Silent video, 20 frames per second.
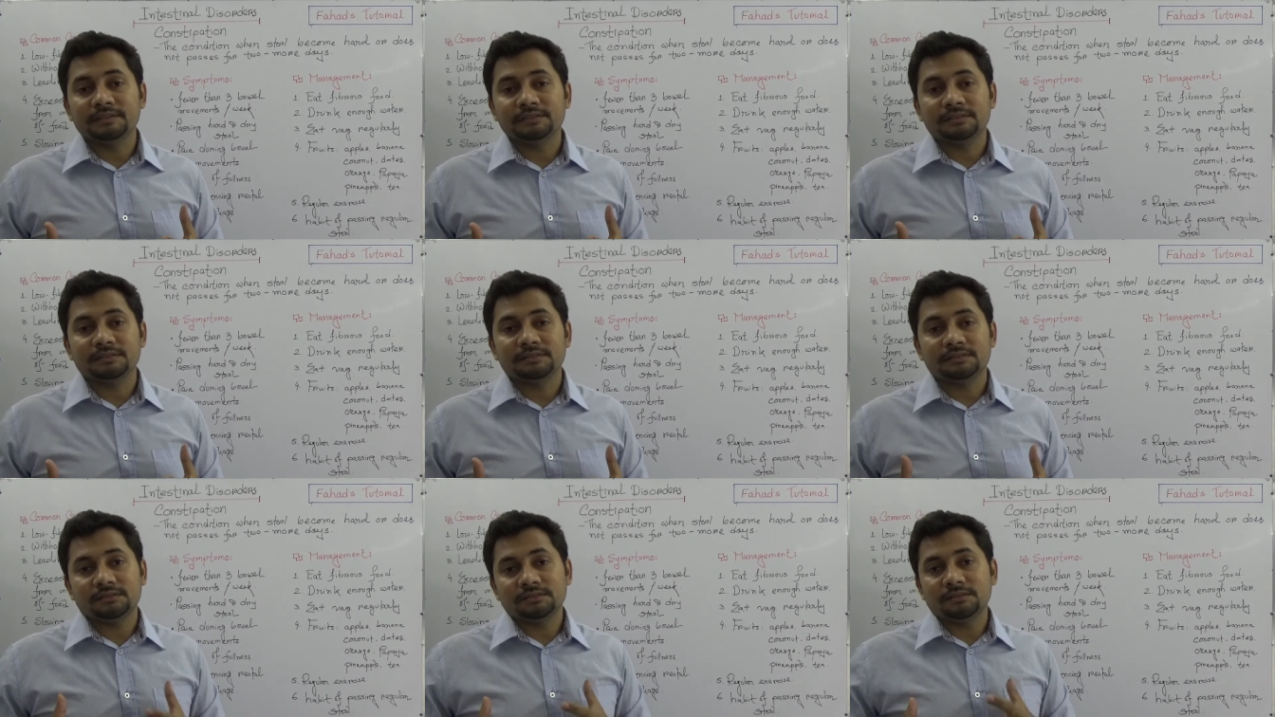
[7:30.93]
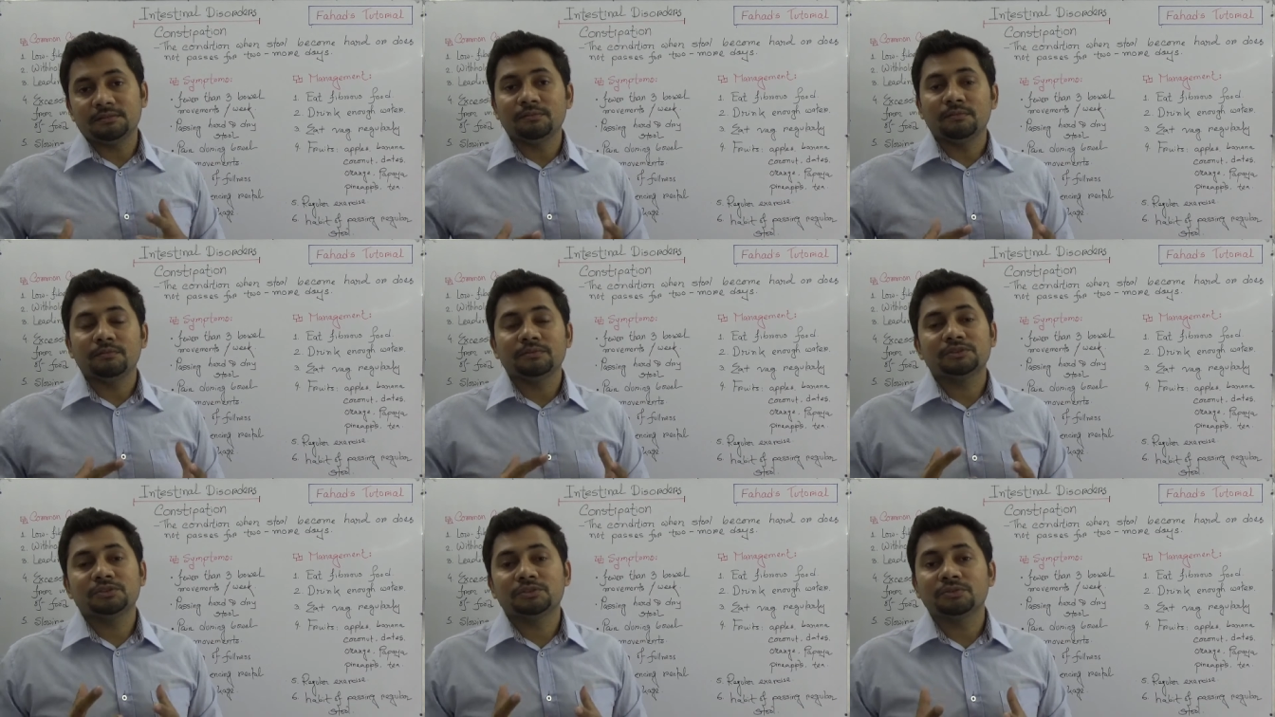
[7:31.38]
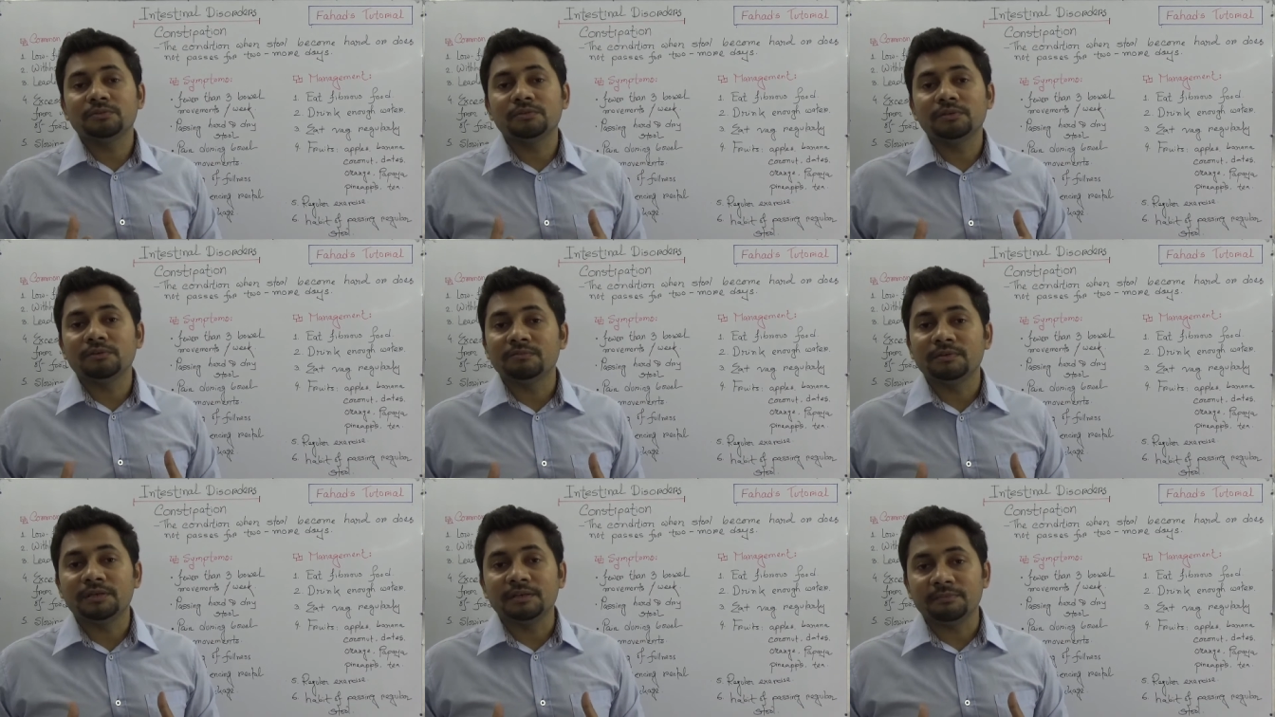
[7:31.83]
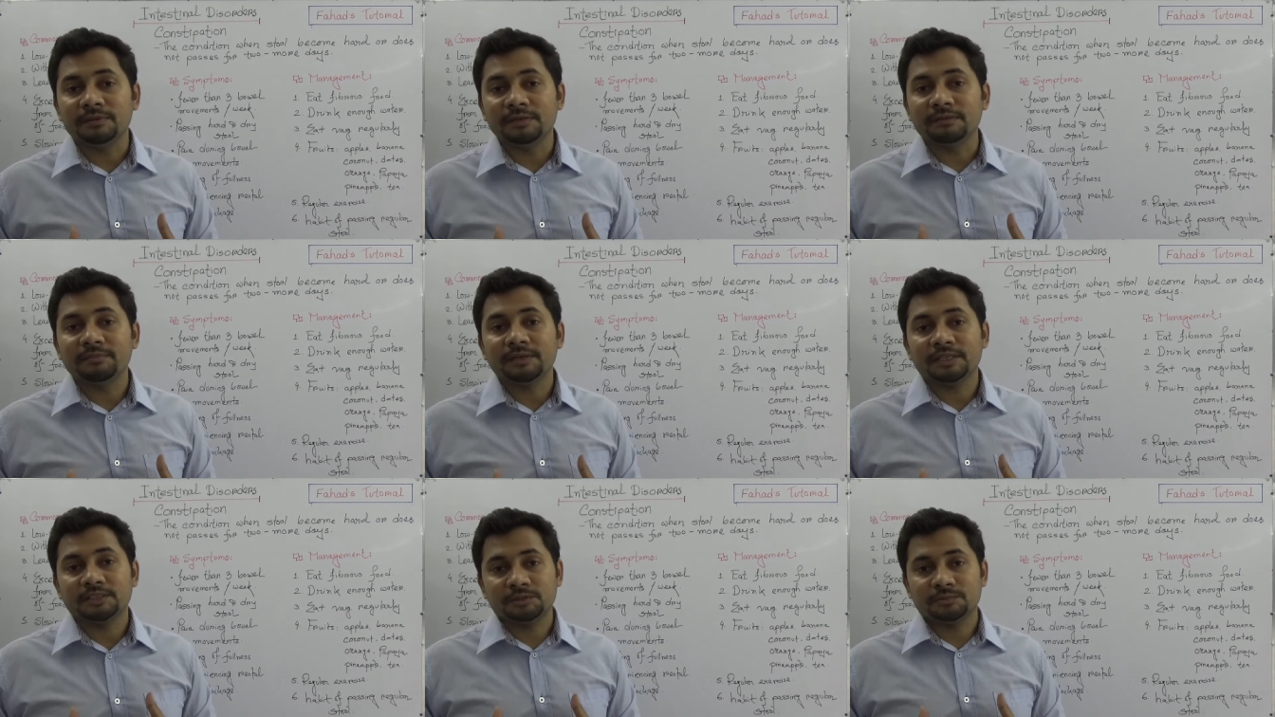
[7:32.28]
stool will be
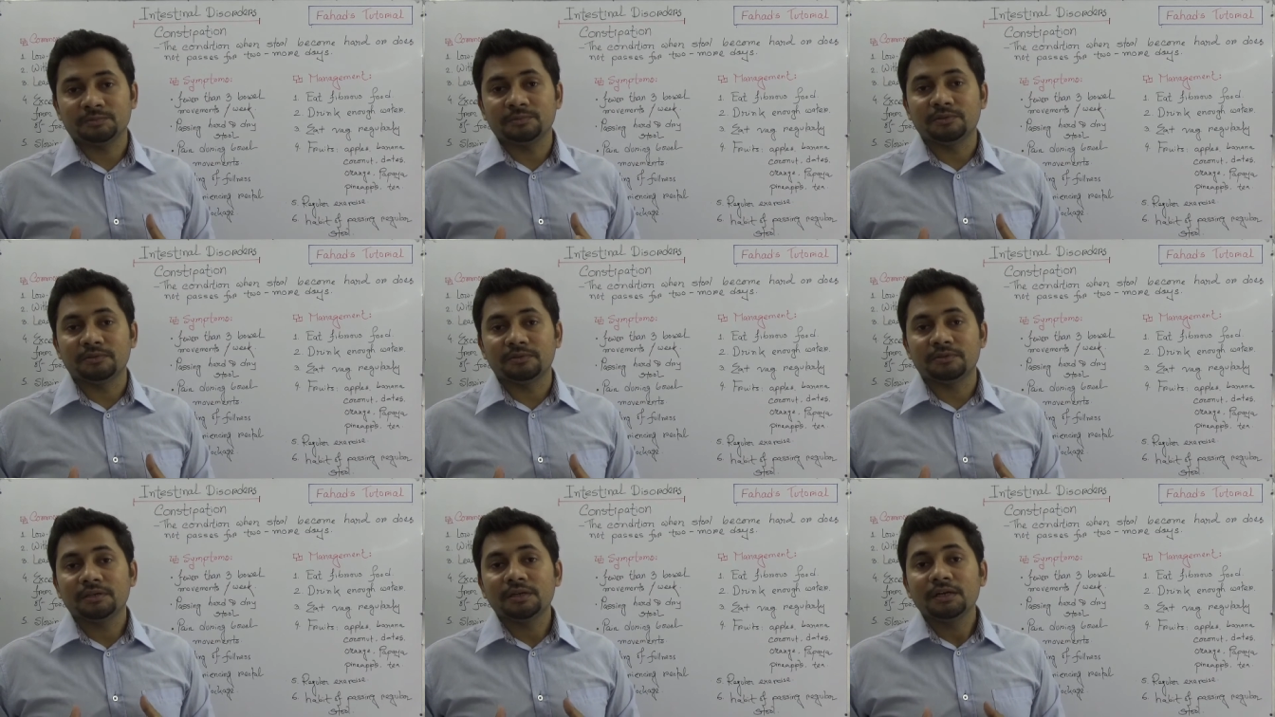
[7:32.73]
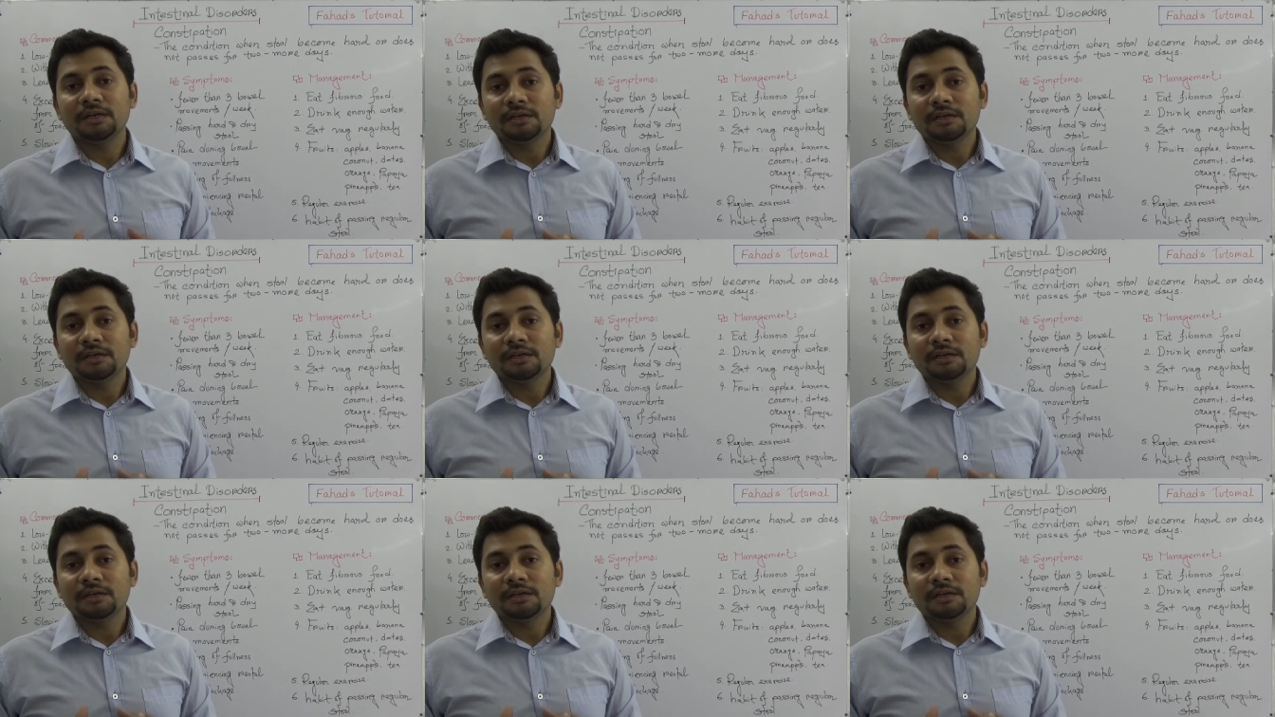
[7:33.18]
much more